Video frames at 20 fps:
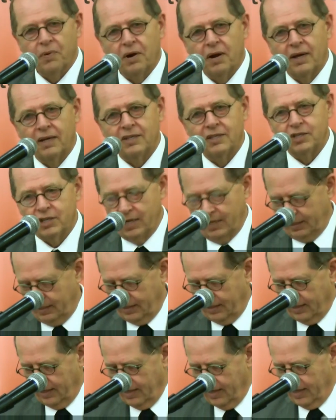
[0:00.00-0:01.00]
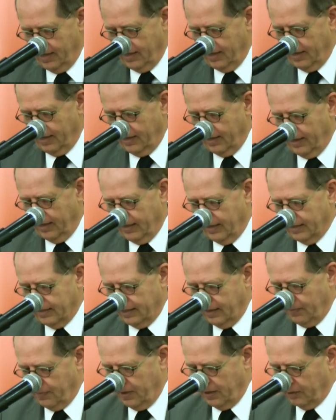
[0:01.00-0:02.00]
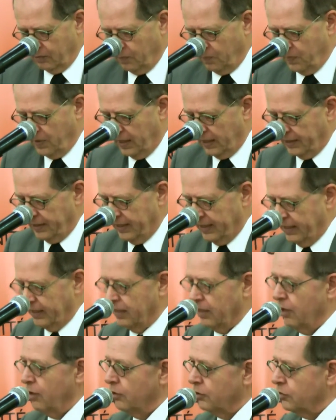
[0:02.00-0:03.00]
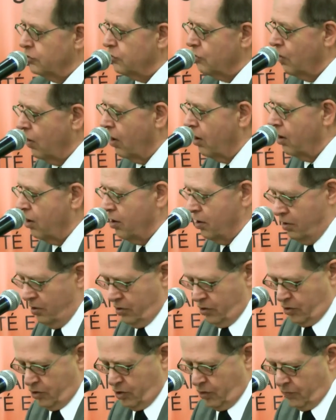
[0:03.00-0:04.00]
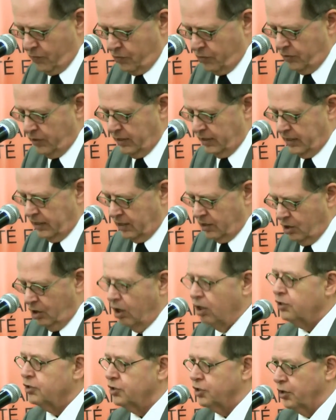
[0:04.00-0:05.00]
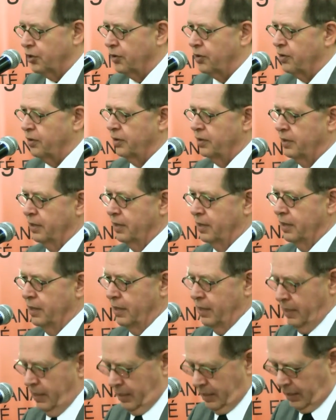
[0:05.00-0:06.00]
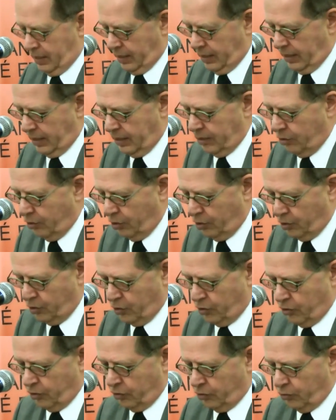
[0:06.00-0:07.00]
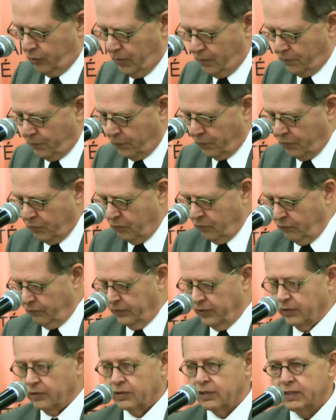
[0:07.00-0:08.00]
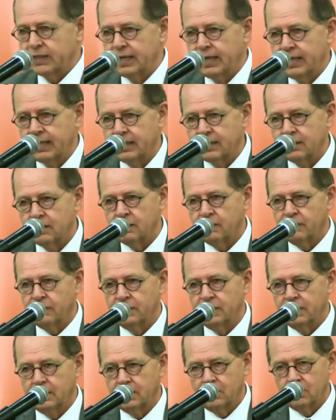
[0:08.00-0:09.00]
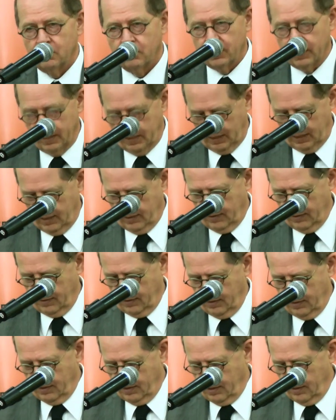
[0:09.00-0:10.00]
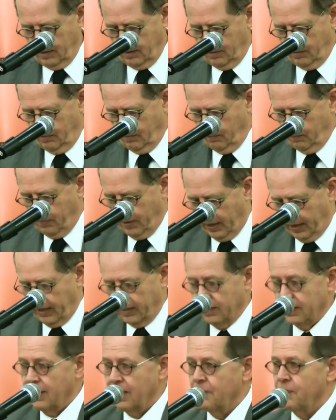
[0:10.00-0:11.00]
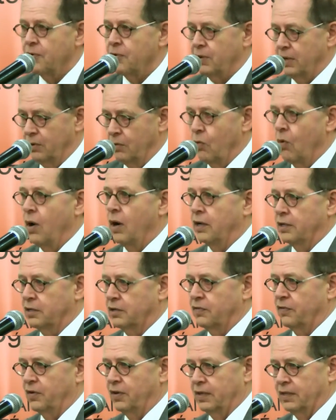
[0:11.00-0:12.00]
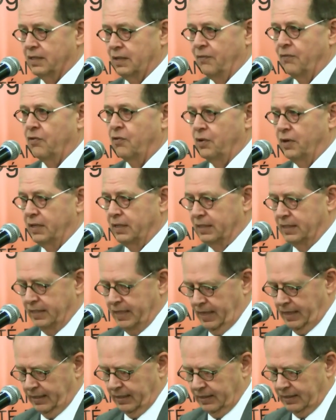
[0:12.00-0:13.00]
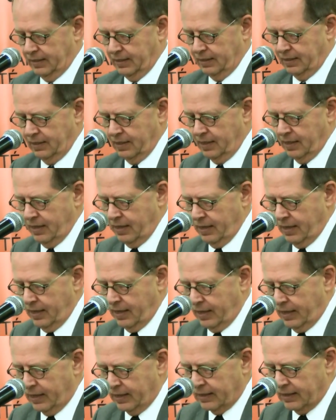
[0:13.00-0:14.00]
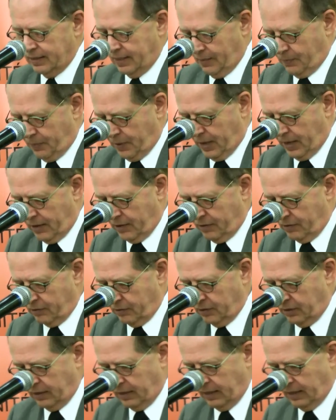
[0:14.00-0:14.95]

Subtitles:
project is about building a strong community culture in order to improve their sense of security by neighboring watch, for instance. It's about